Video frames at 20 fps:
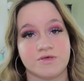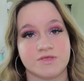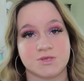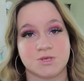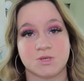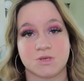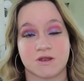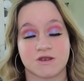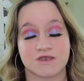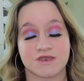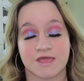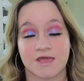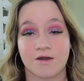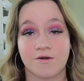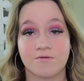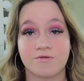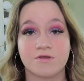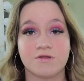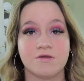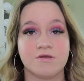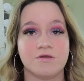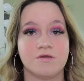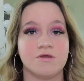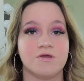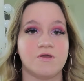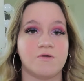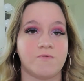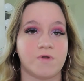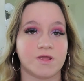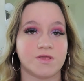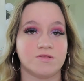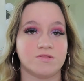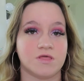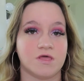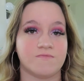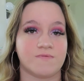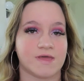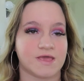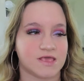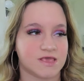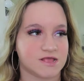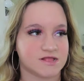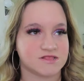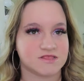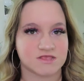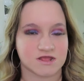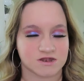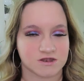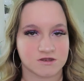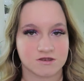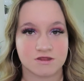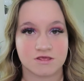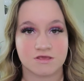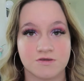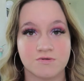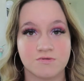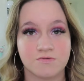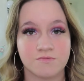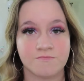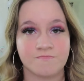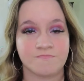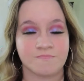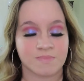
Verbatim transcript: is shut down where you live I can't send it you